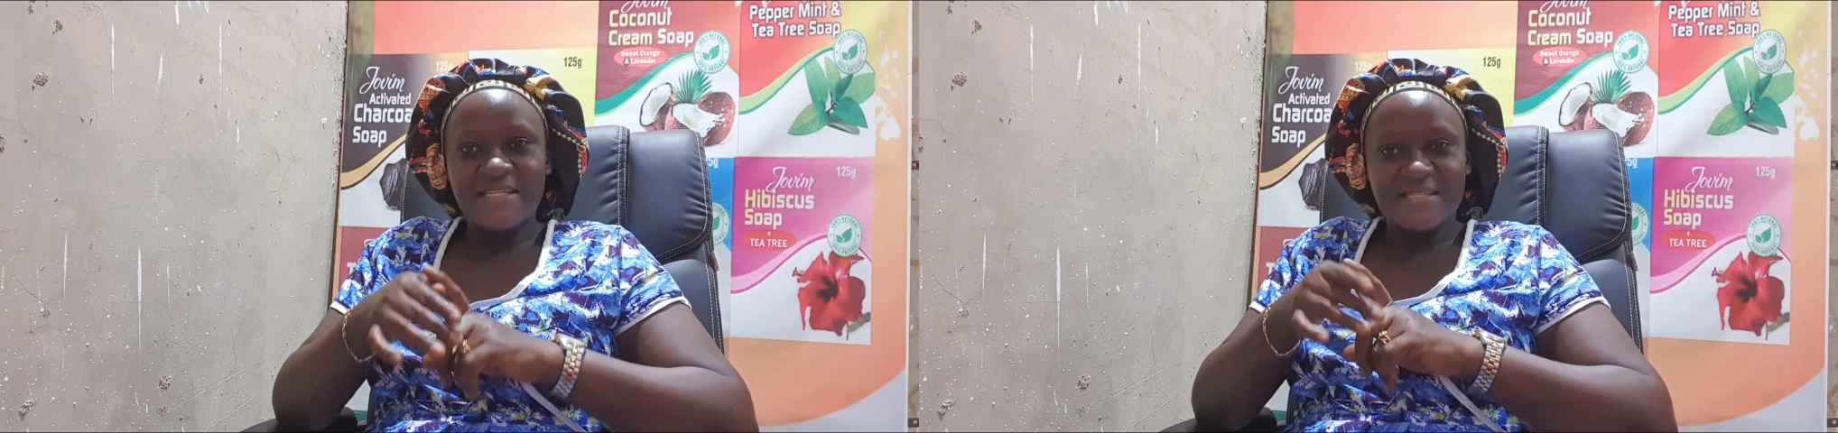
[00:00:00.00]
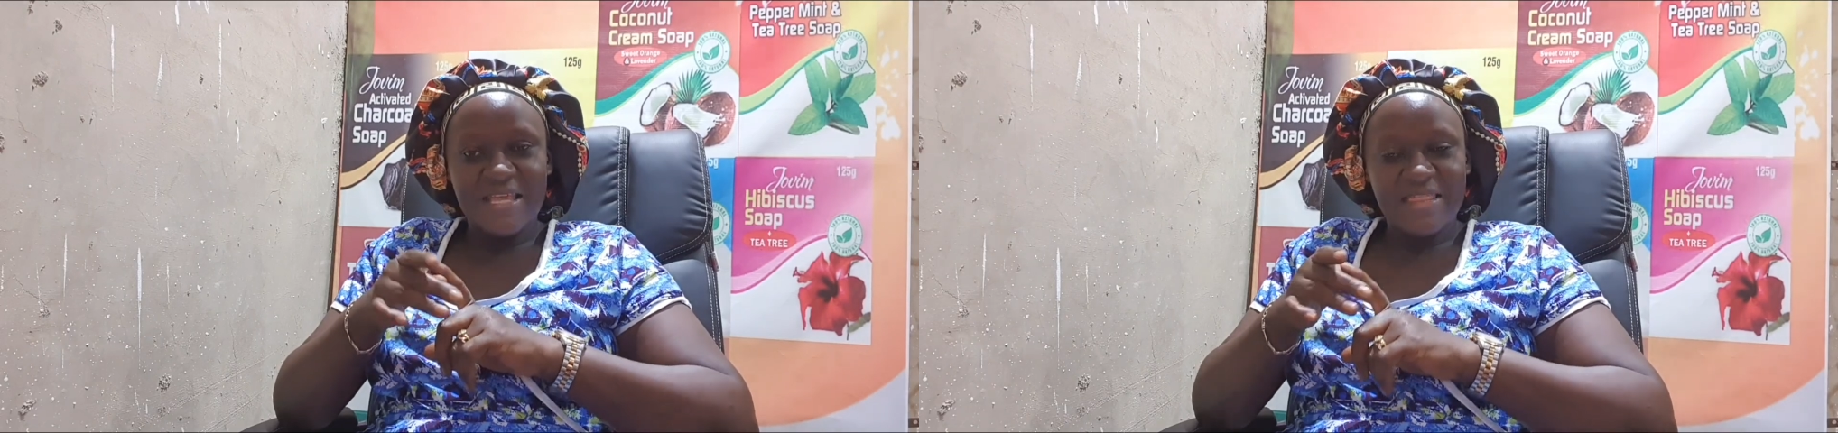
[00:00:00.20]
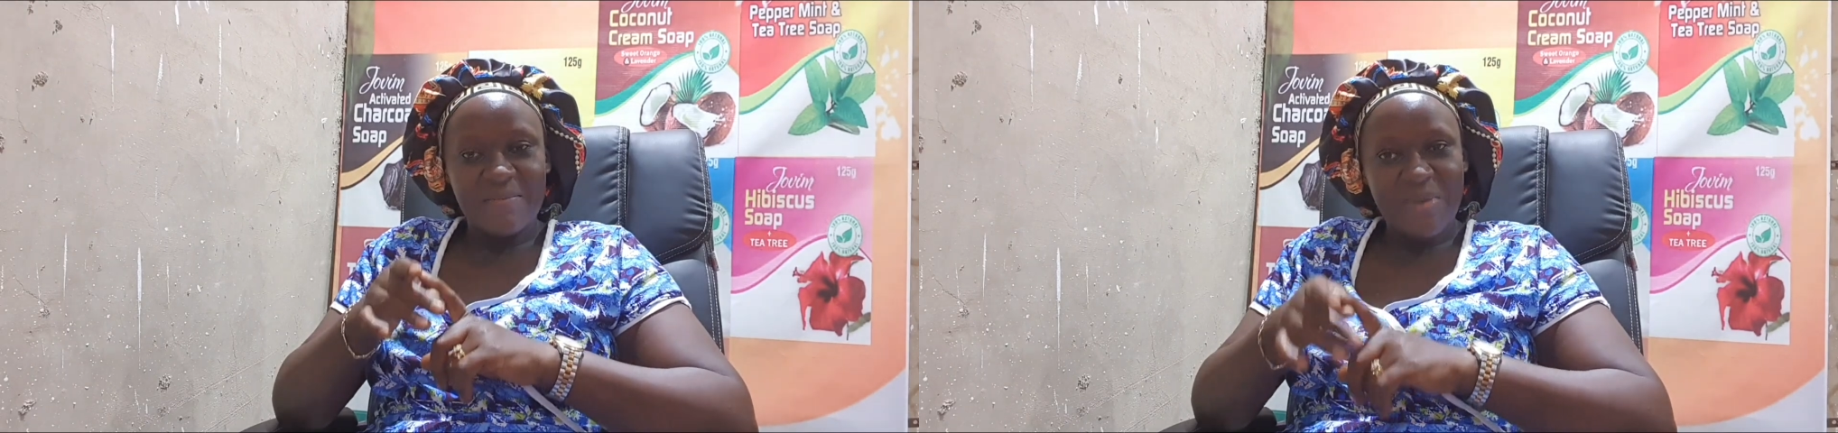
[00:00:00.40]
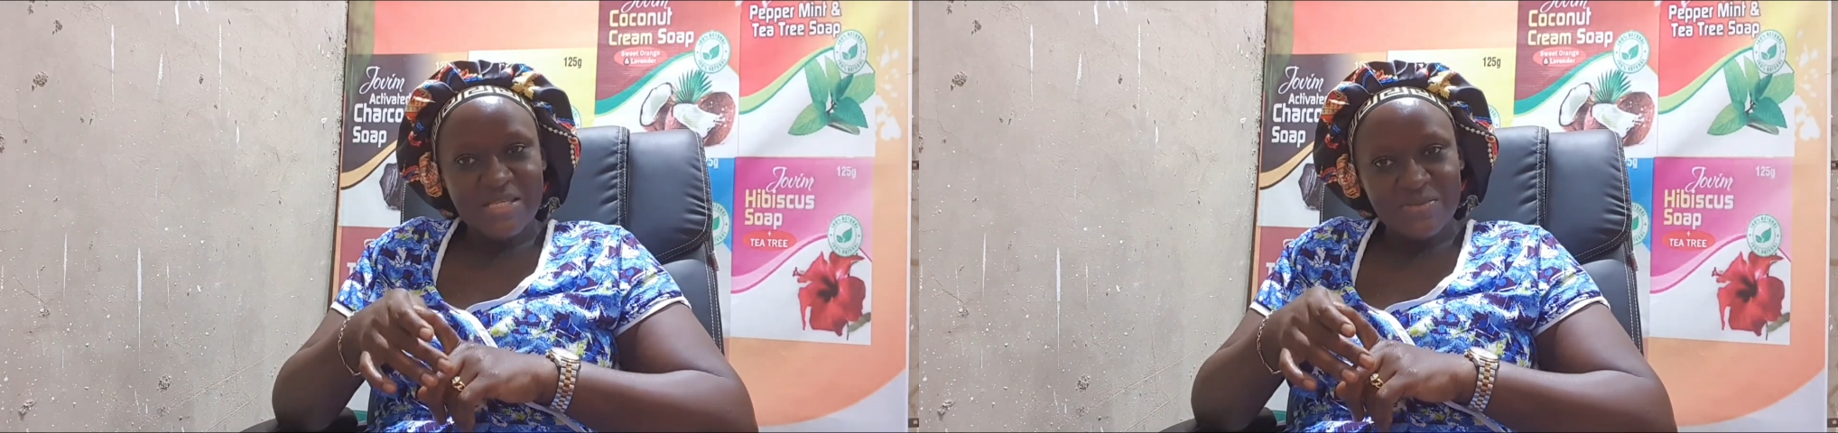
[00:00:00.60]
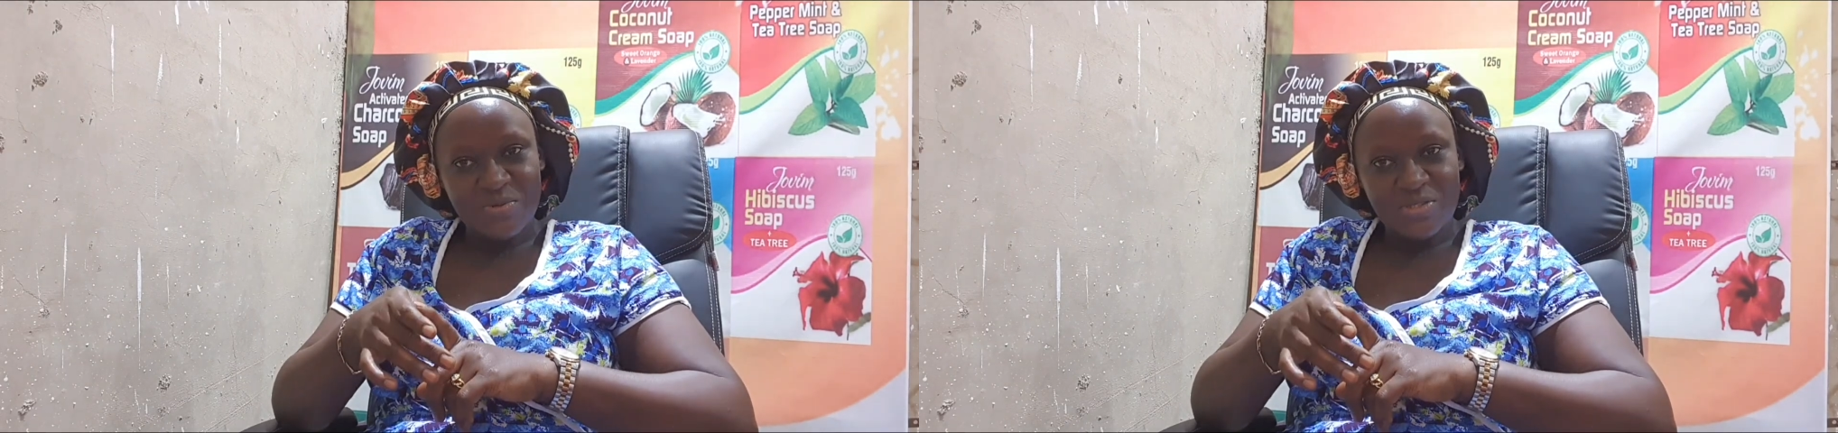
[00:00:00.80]
is either
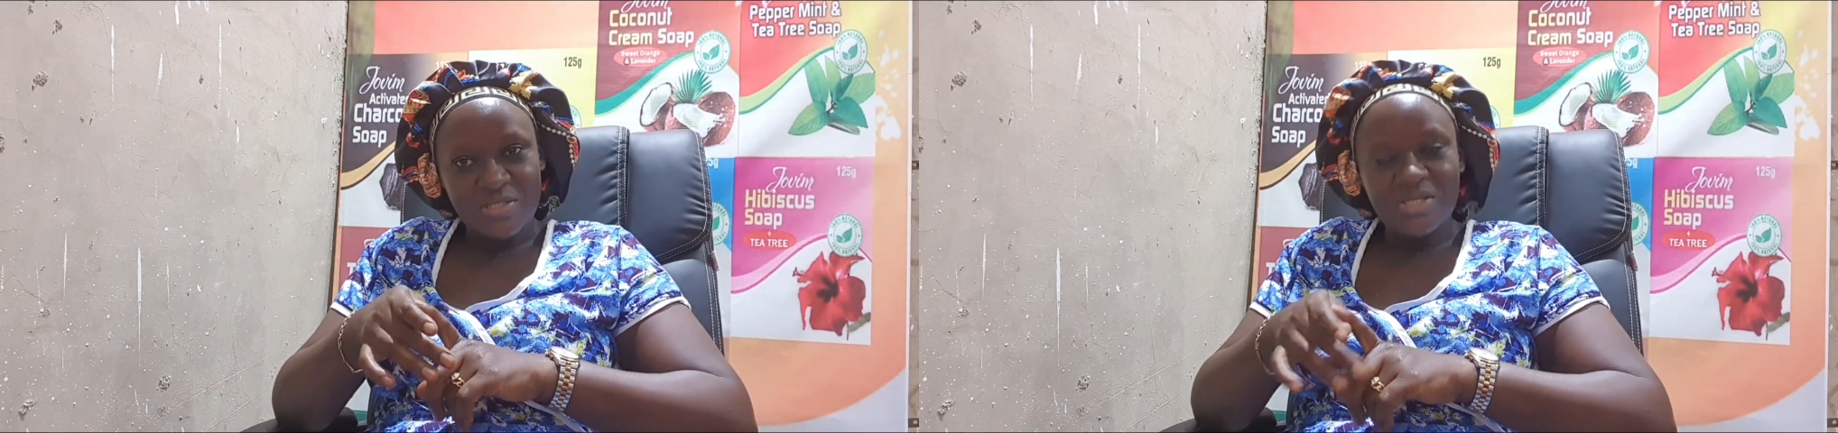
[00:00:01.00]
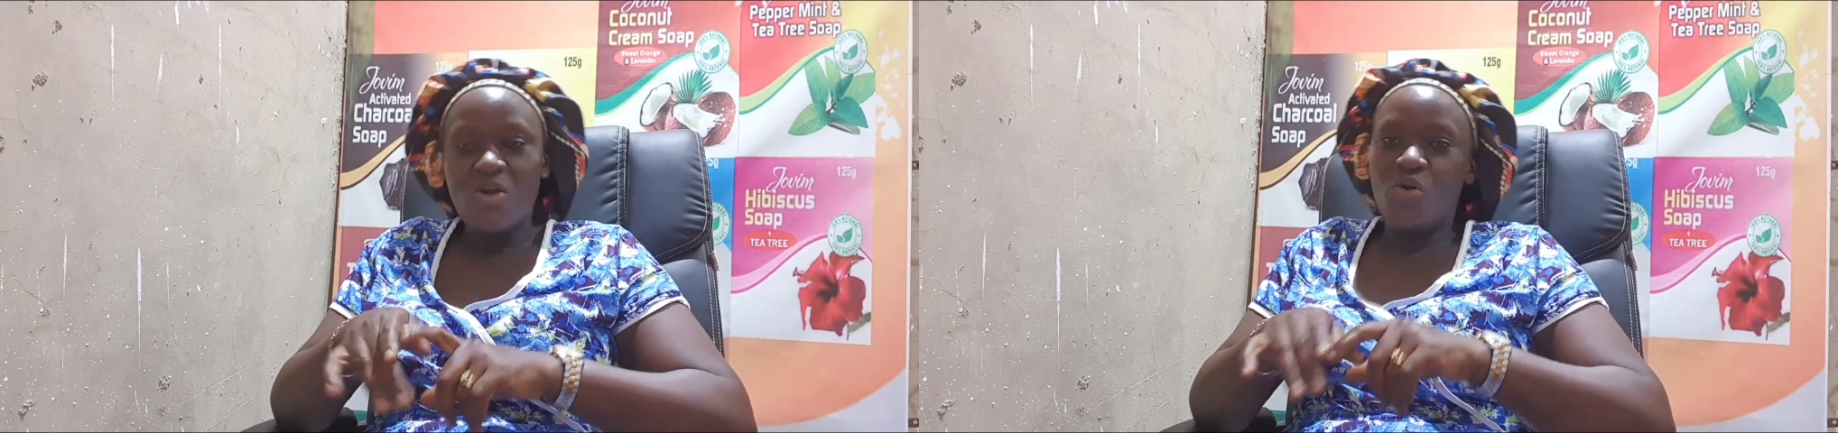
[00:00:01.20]
passport